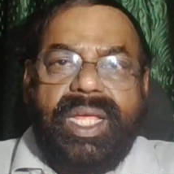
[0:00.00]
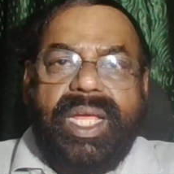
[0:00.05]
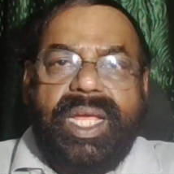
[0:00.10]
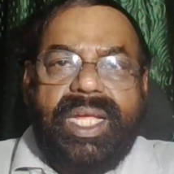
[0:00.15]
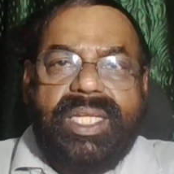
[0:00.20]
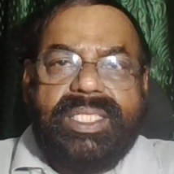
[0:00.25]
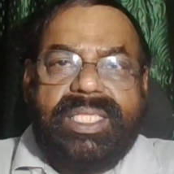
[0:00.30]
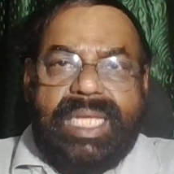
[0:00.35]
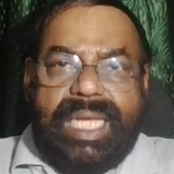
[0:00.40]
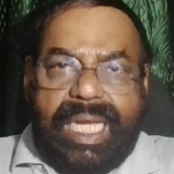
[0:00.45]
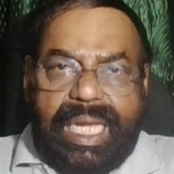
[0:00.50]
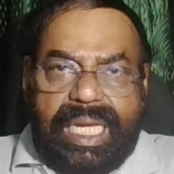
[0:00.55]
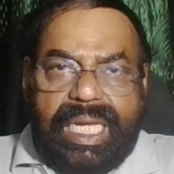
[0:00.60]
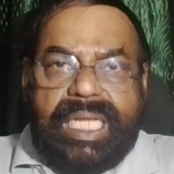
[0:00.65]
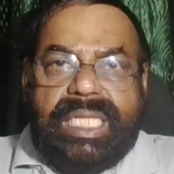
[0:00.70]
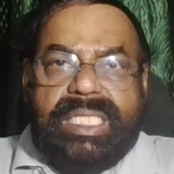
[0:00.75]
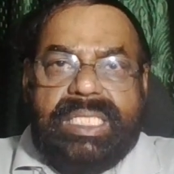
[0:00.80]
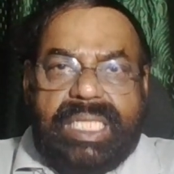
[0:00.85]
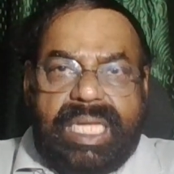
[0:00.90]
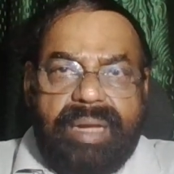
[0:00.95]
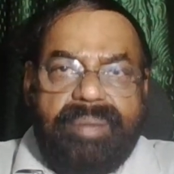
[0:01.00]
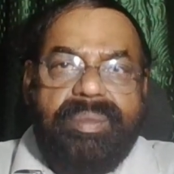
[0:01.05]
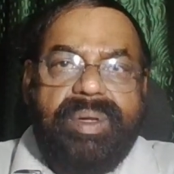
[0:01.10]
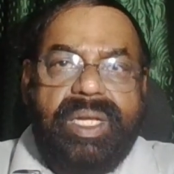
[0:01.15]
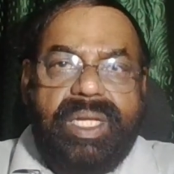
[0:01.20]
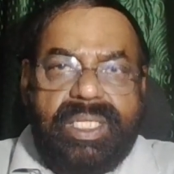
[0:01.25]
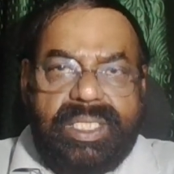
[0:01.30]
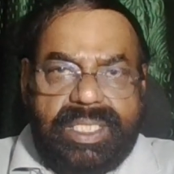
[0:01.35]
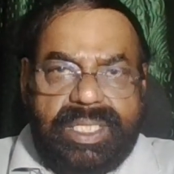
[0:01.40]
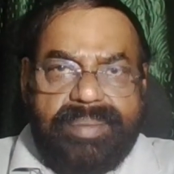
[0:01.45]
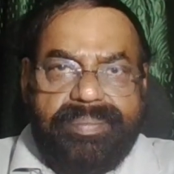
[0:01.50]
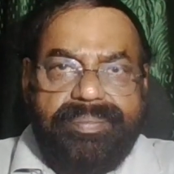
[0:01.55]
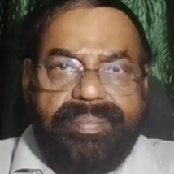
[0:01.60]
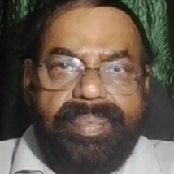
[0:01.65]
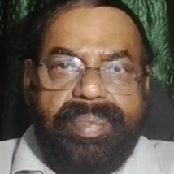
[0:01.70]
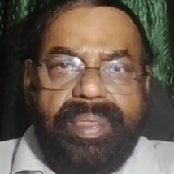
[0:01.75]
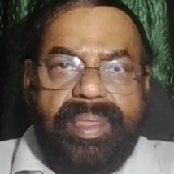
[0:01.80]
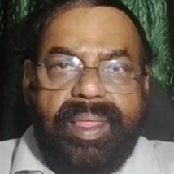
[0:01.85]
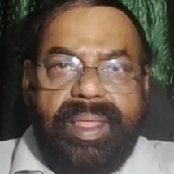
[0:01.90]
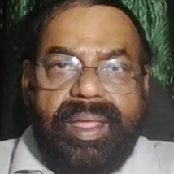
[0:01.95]
it's Lenin's
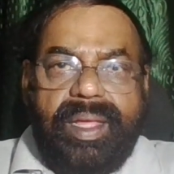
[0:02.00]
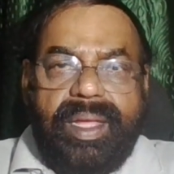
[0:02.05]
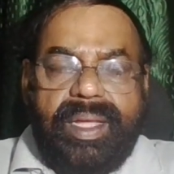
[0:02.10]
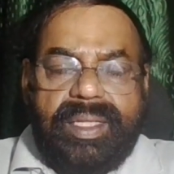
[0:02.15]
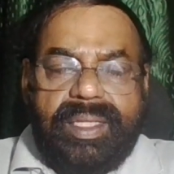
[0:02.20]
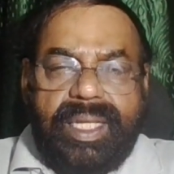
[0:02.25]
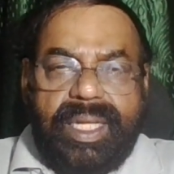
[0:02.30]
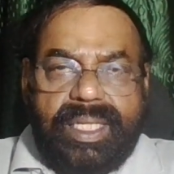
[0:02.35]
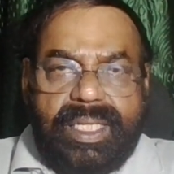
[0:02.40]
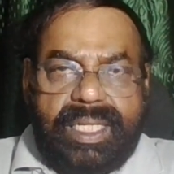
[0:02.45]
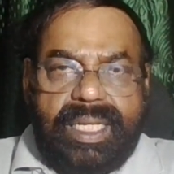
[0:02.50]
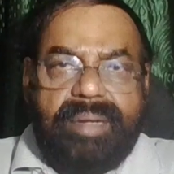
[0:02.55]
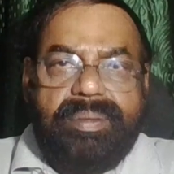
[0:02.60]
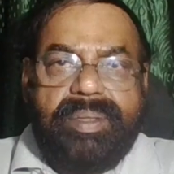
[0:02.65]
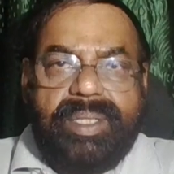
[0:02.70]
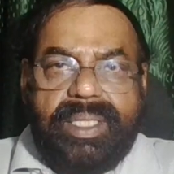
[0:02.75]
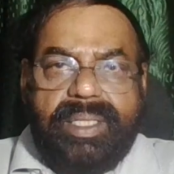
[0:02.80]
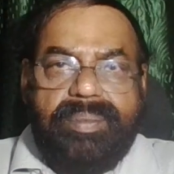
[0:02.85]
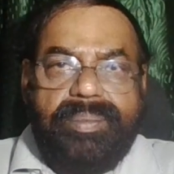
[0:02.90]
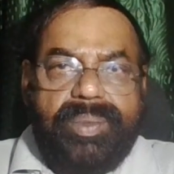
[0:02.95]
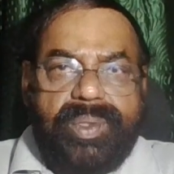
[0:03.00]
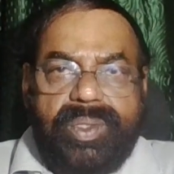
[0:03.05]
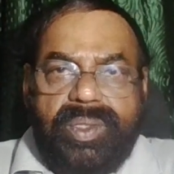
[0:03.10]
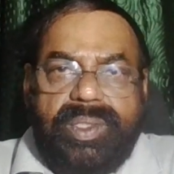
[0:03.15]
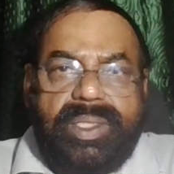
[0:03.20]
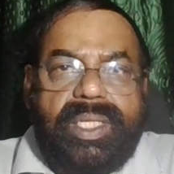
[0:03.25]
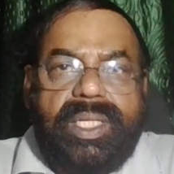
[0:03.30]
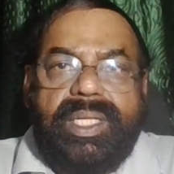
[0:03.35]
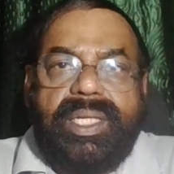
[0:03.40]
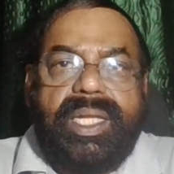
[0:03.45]
communism that kept them together.